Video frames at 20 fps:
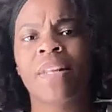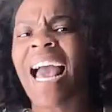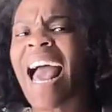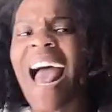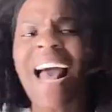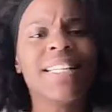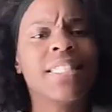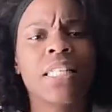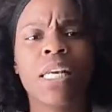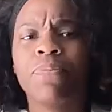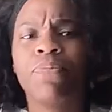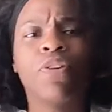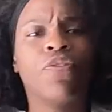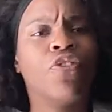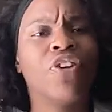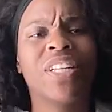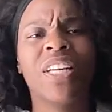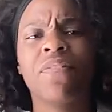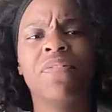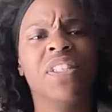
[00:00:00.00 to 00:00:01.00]
Ask him for
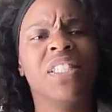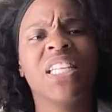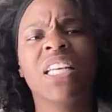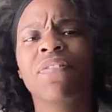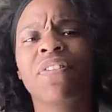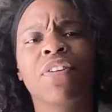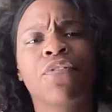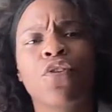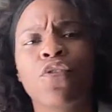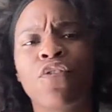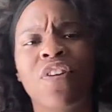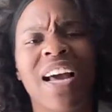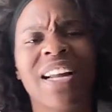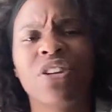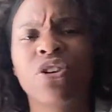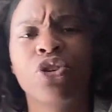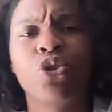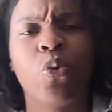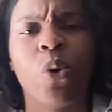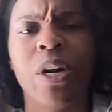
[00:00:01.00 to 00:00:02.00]
forgiveness, even if you feel like
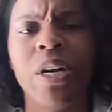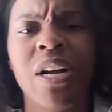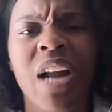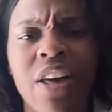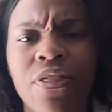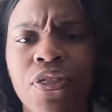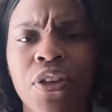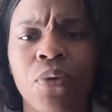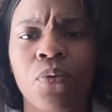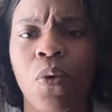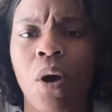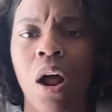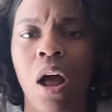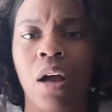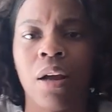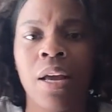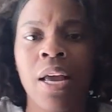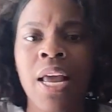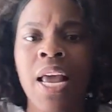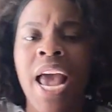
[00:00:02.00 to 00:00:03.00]
you're doing nothing
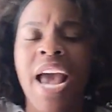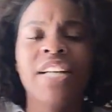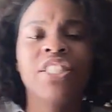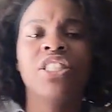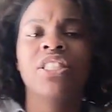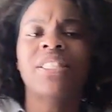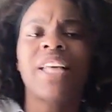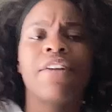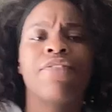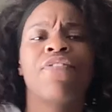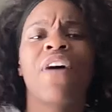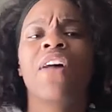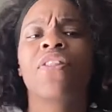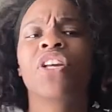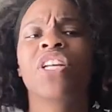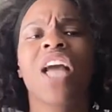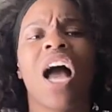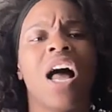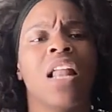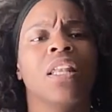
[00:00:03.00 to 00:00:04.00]
wrong. And just say, Father,
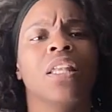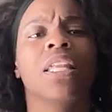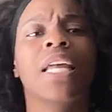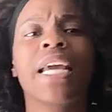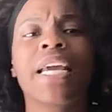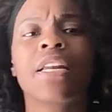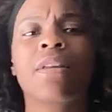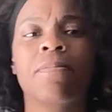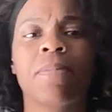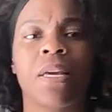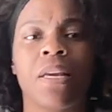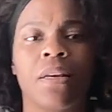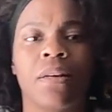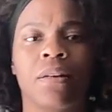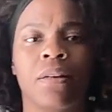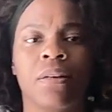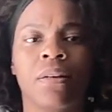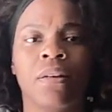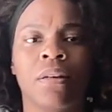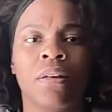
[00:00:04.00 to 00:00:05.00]
y'all, lead me.
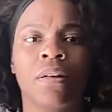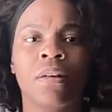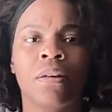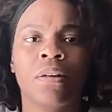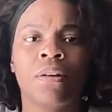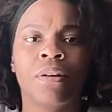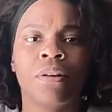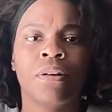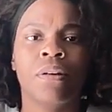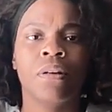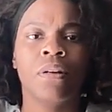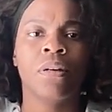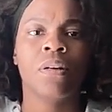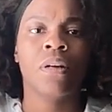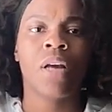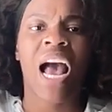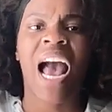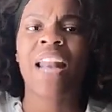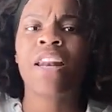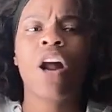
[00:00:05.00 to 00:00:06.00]

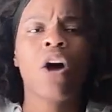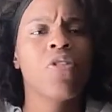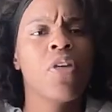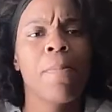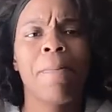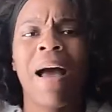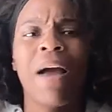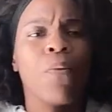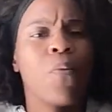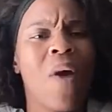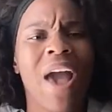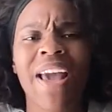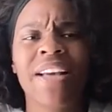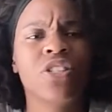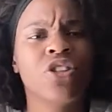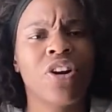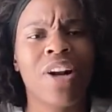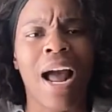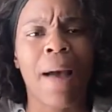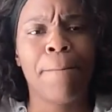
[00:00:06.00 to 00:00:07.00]
I know that my ways
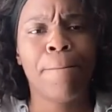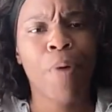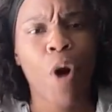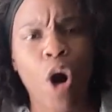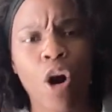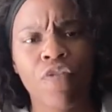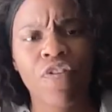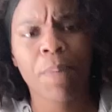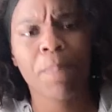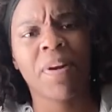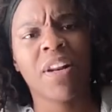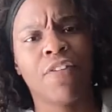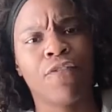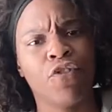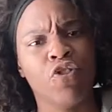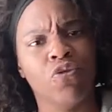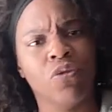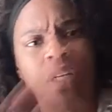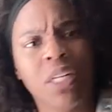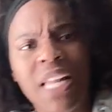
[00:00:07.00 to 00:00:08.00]
are not perfect, but if
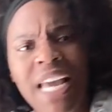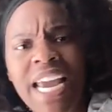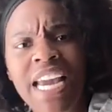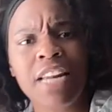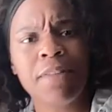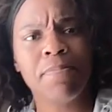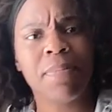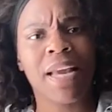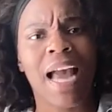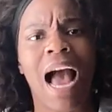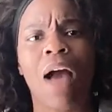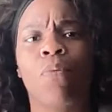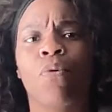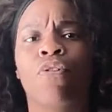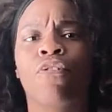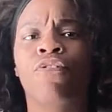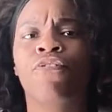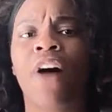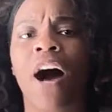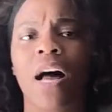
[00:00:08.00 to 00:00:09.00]
you lead me, I will
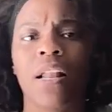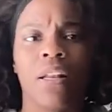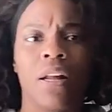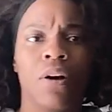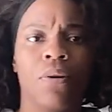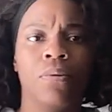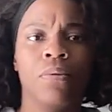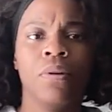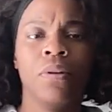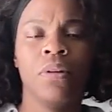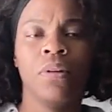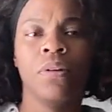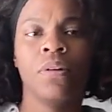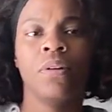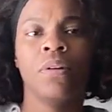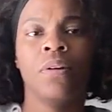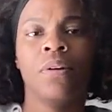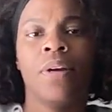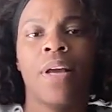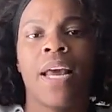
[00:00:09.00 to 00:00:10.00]
follow.
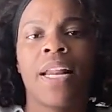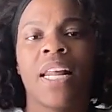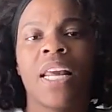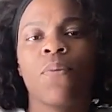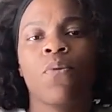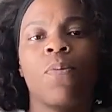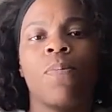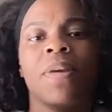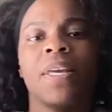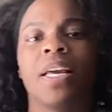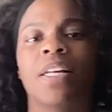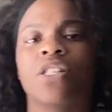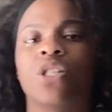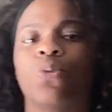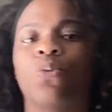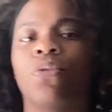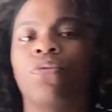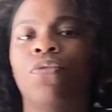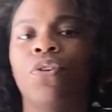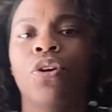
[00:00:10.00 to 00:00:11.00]
And he will begin to
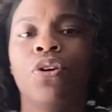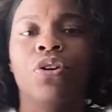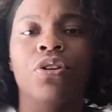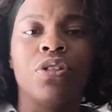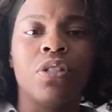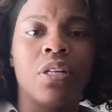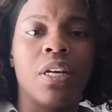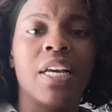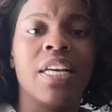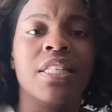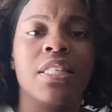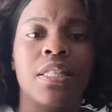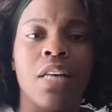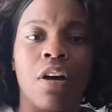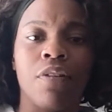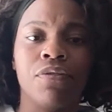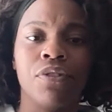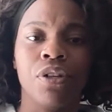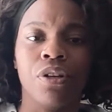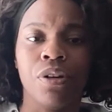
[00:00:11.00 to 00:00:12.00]
reveal
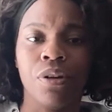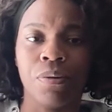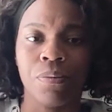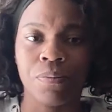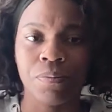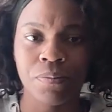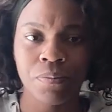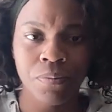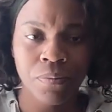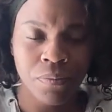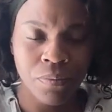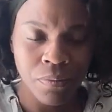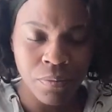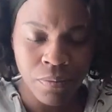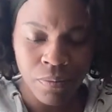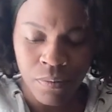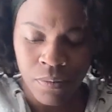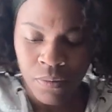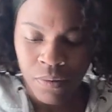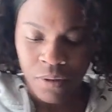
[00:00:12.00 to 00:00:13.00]
himself to you.
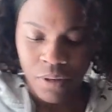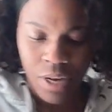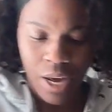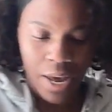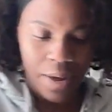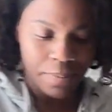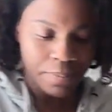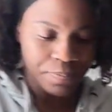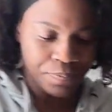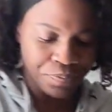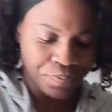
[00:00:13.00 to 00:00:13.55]
Okay?